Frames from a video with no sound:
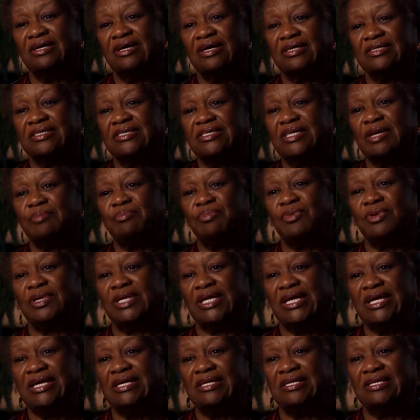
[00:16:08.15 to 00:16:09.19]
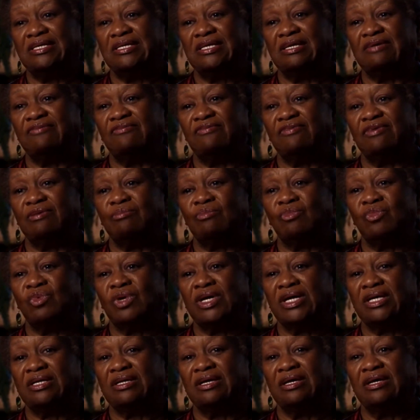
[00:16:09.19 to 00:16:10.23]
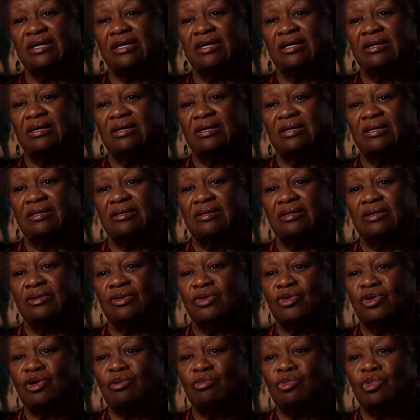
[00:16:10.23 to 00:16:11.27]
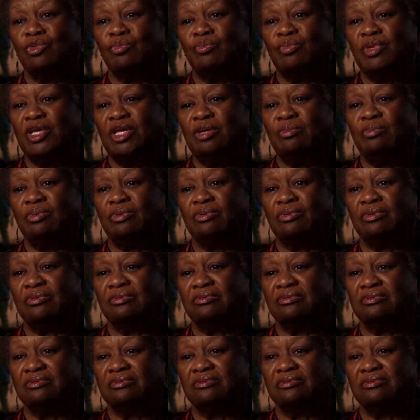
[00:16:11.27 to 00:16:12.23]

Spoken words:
a separate entity from what the normal people,